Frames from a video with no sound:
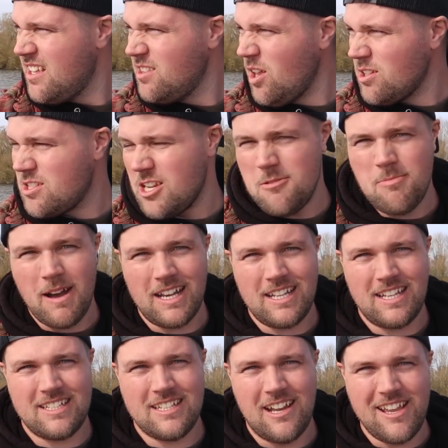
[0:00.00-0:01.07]
not too bad.
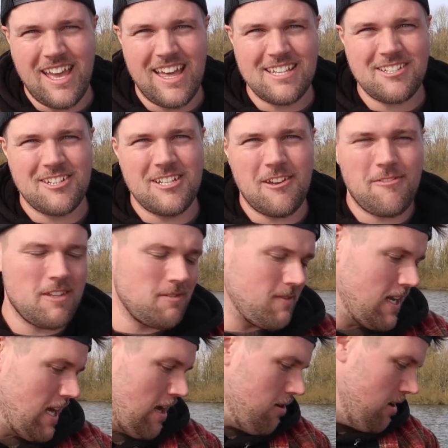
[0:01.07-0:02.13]
So yeah, that's going to do it for this
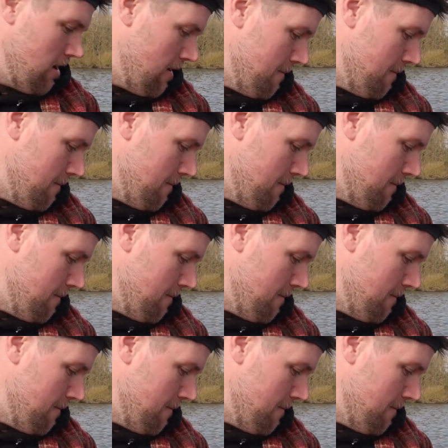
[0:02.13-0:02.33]
video.